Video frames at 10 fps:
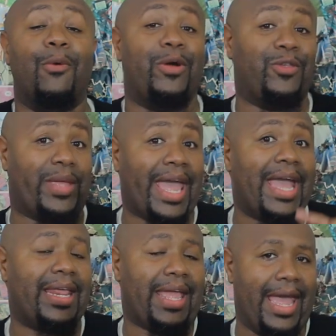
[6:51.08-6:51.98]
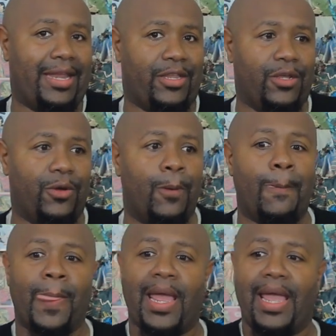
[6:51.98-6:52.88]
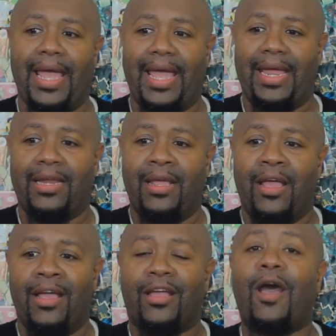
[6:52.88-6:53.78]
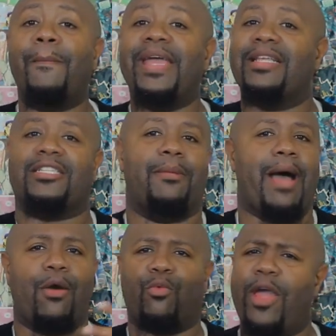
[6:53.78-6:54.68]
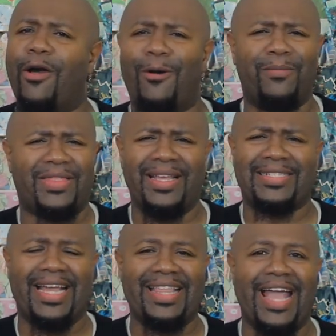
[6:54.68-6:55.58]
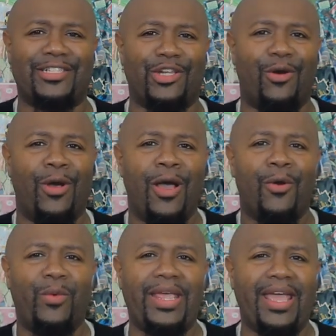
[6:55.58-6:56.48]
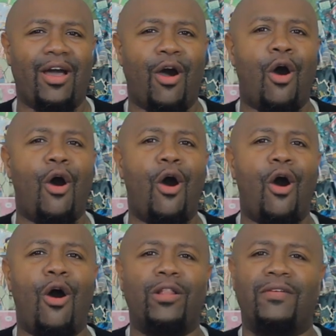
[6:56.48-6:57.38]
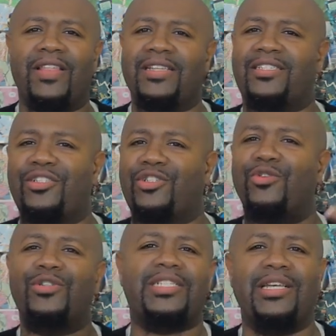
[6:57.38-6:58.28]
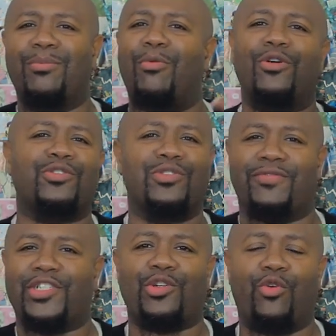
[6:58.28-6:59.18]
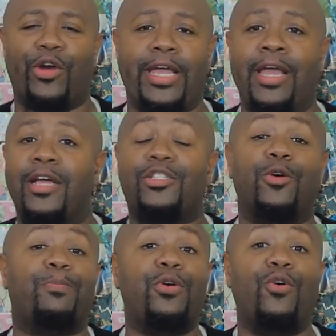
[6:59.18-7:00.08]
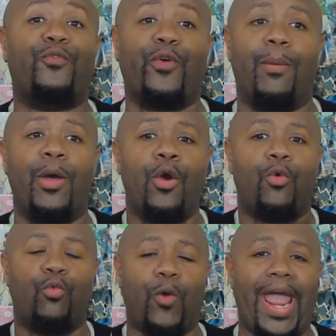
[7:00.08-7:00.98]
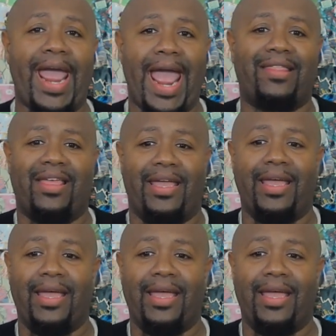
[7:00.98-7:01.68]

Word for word: and what you can and can't do. And coming into my realm, things like that. So we get all of this juicy morsels of story to pull from right at the